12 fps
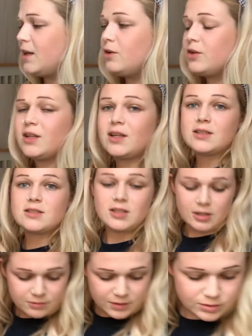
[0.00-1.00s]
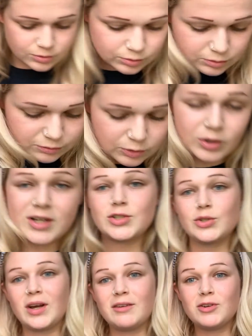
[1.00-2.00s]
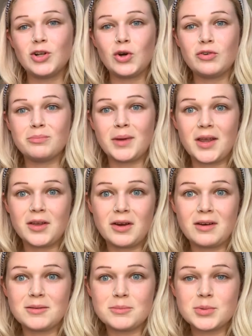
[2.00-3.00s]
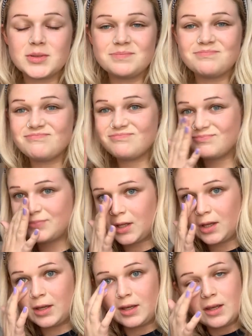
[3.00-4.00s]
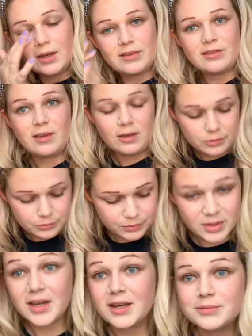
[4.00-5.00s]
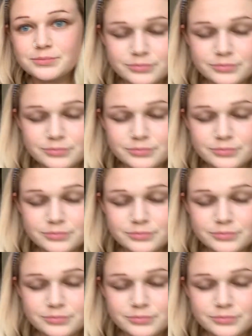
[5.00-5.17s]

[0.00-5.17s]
looking at the stuff that's on the floor, I do have a lot of makeup. So yeah,